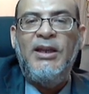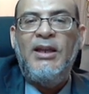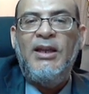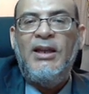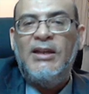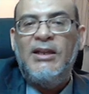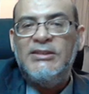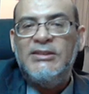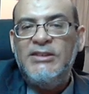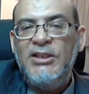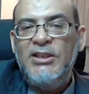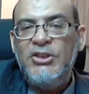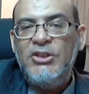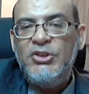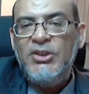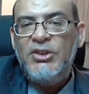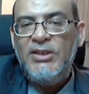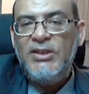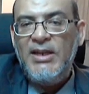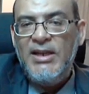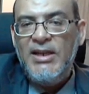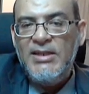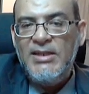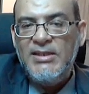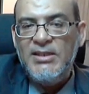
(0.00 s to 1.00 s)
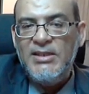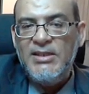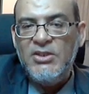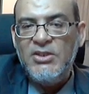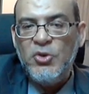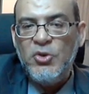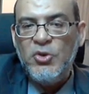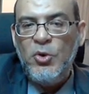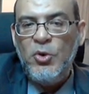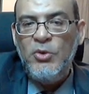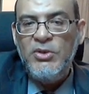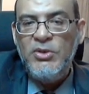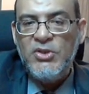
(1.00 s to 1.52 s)
Religion has its
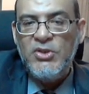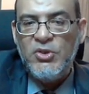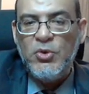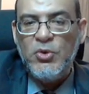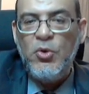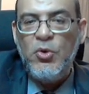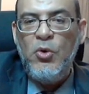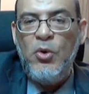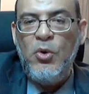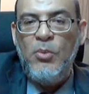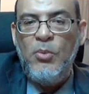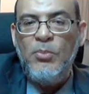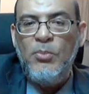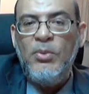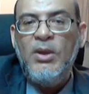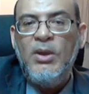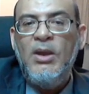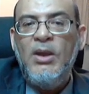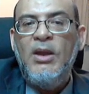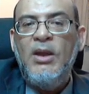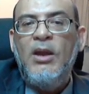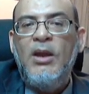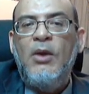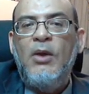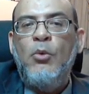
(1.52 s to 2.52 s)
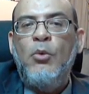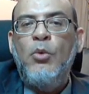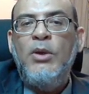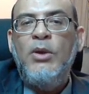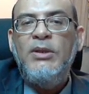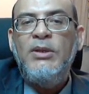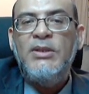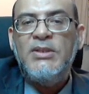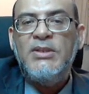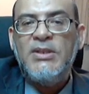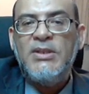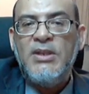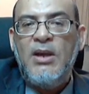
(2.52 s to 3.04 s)
own scope when
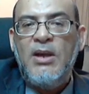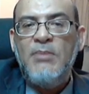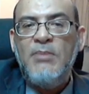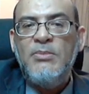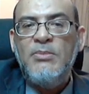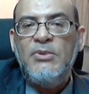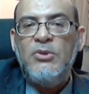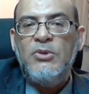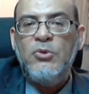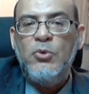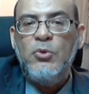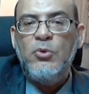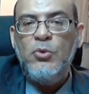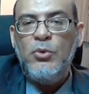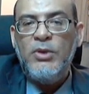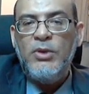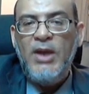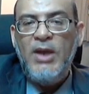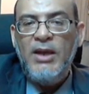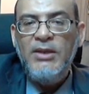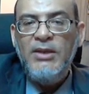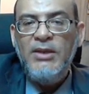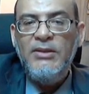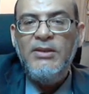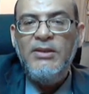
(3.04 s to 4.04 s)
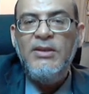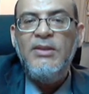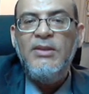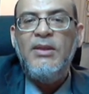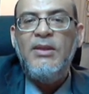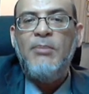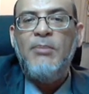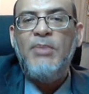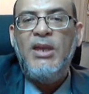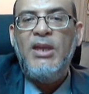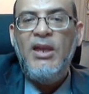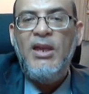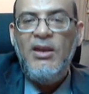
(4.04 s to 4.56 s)
it comes to guiding the
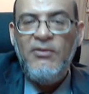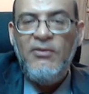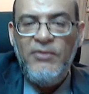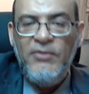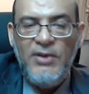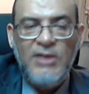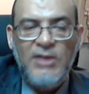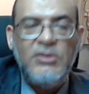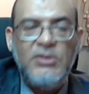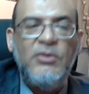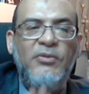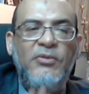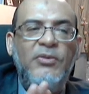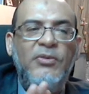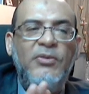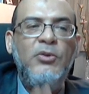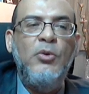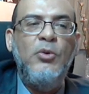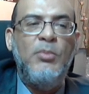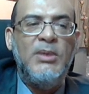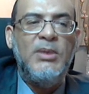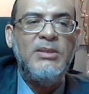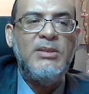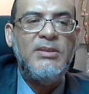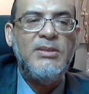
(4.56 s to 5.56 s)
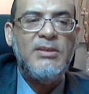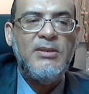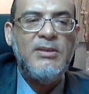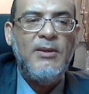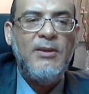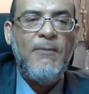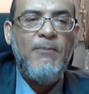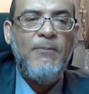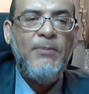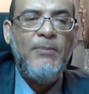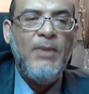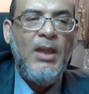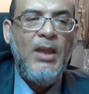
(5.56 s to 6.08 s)
behavior of humans.
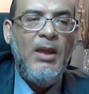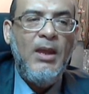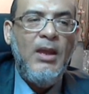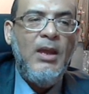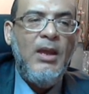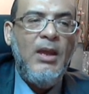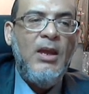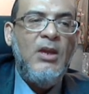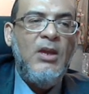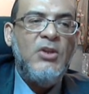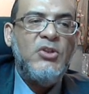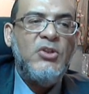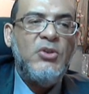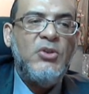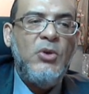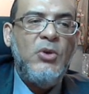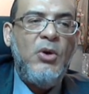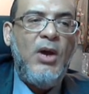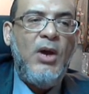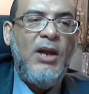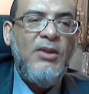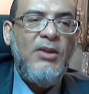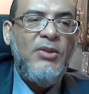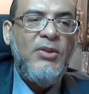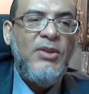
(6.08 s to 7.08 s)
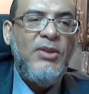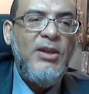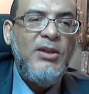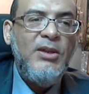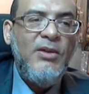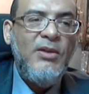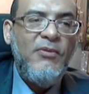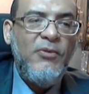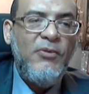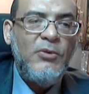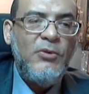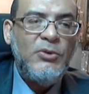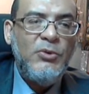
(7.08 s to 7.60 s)
So I think
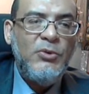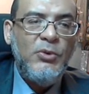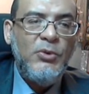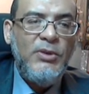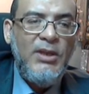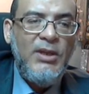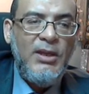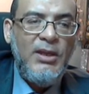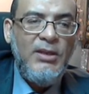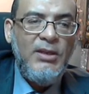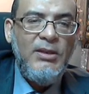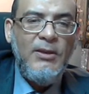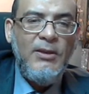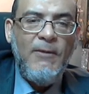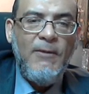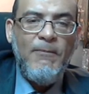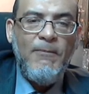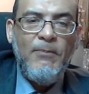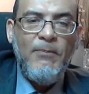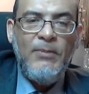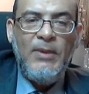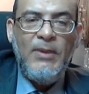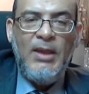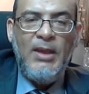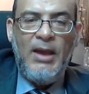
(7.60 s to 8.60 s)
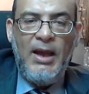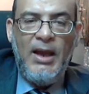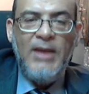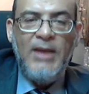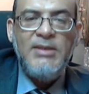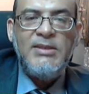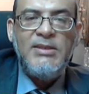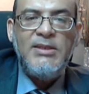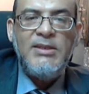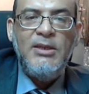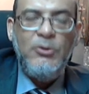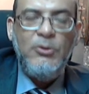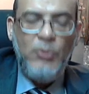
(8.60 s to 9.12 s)
for today, I
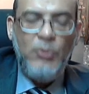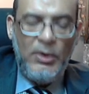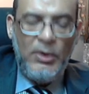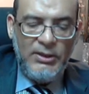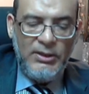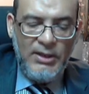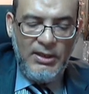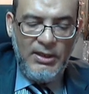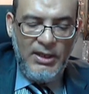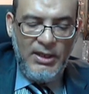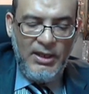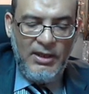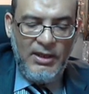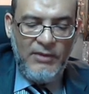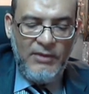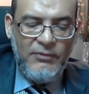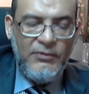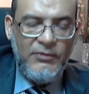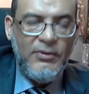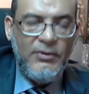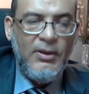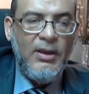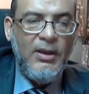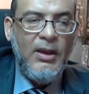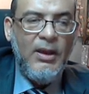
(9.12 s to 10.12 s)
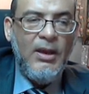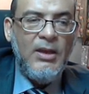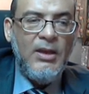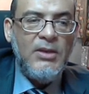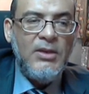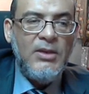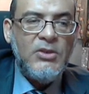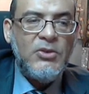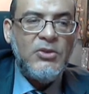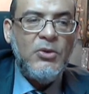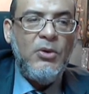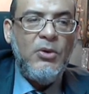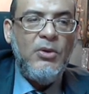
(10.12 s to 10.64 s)
said what I have.
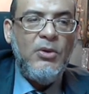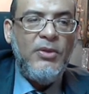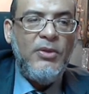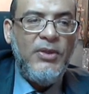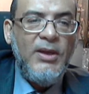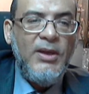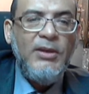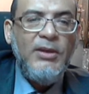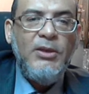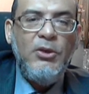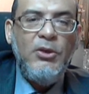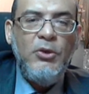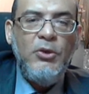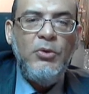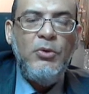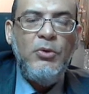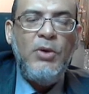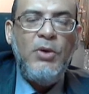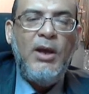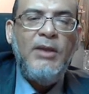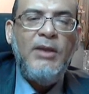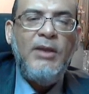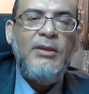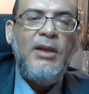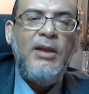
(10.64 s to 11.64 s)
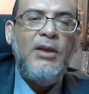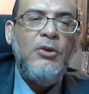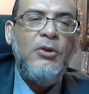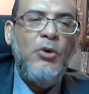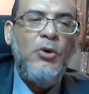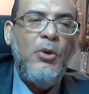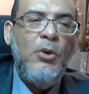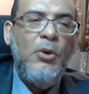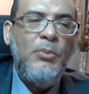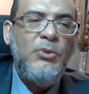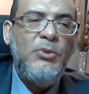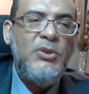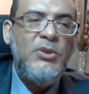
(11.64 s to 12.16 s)
So thank you, and I
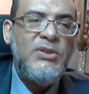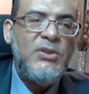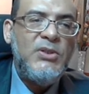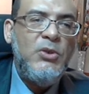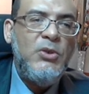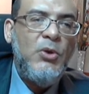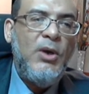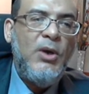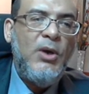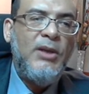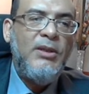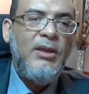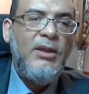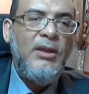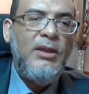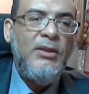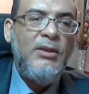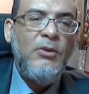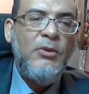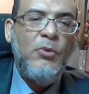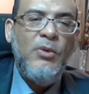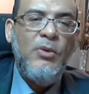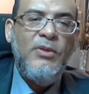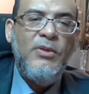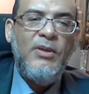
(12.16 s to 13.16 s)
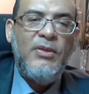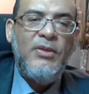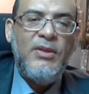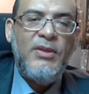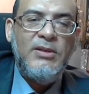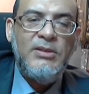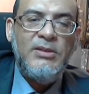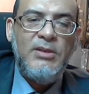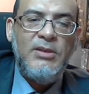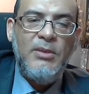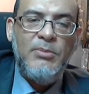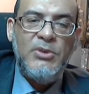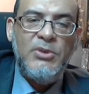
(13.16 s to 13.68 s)
hope to see you again with the
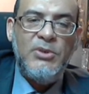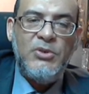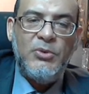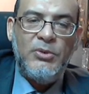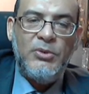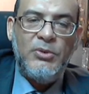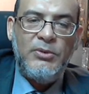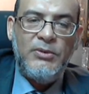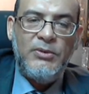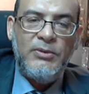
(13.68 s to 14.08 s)
3rd episode.